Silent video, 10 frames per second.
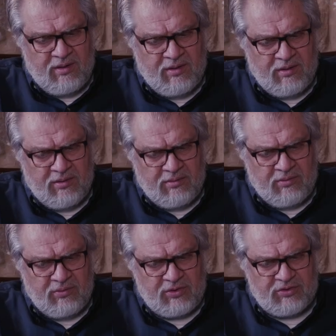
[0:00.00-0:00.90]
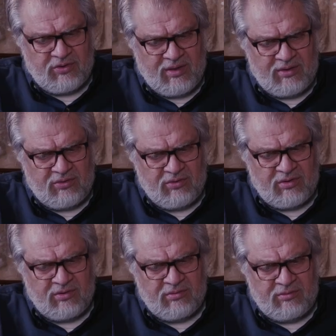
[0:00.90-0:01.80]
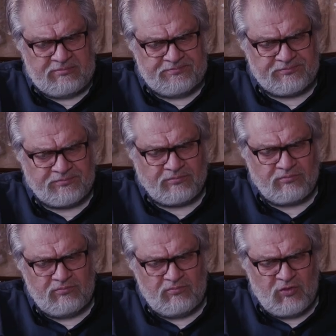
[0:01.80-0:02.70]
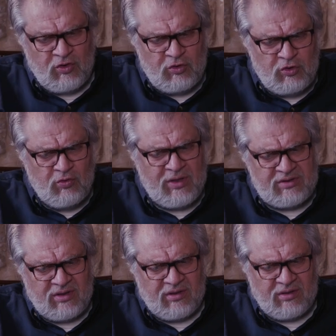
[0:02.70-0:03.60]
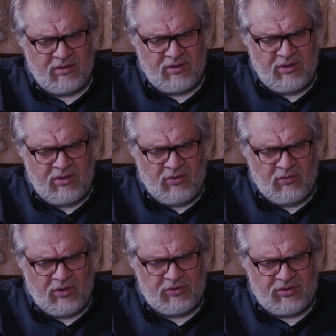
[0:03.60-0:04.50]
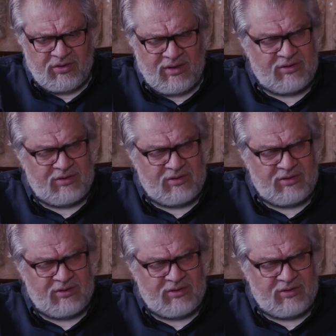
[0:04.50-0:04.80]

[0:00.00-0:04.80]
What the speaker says: Russia entered, and you as a Russian